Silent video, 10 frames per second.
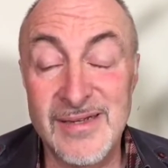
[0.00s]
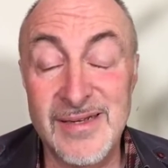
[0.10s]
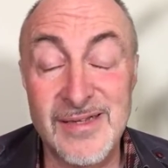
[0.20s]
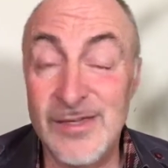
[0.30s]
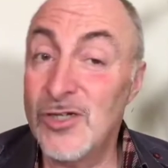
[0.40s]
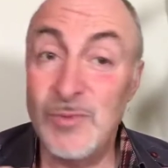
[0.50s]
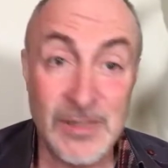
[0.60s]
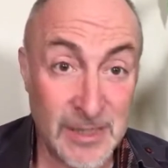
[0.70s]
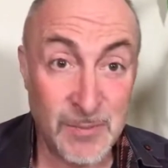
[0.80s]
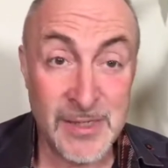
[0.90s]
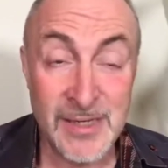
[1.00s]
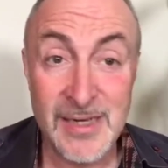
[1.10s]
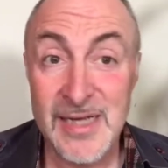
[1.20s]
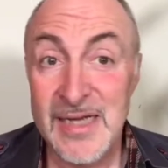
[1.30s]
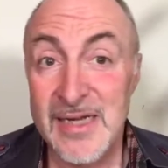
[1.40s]
it touched me deeply.
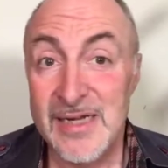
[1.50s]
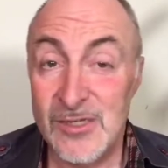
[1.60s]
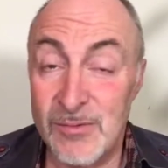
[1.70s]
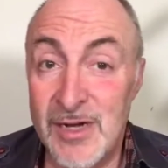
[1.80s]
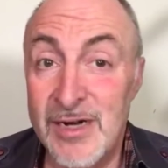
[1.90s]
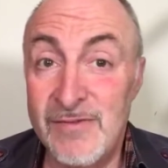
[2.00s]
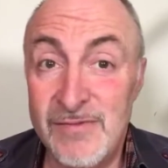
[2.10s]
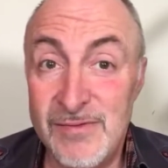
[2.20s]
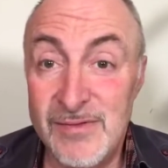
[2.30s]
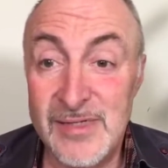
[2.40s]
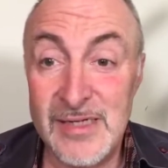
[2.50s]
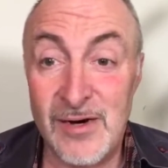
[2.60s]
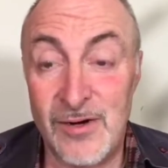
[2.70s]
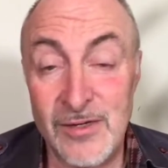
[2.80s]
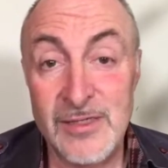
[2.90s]
So I'm kind of
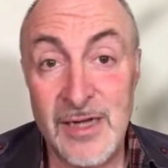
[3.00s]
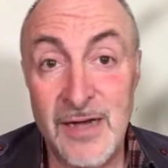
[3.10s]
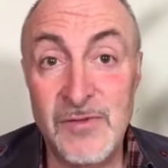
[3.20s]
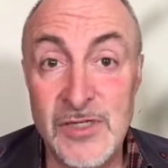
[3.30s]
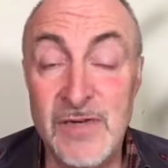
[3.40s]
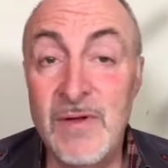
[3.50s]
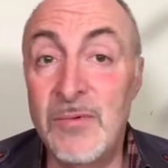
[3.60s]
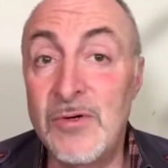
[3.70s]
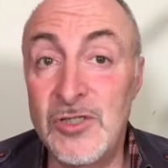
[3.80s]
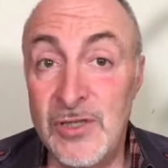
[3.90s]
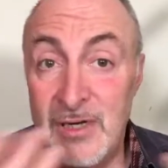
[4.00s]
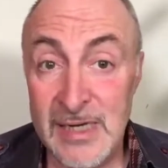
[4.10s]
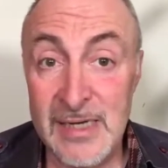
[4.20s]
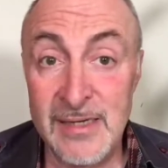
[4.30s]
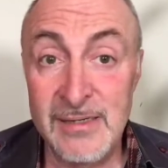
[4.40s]
honored to have received it. I want to share it
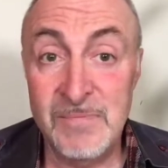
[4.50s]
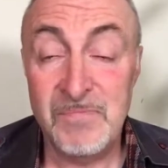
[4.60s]
here,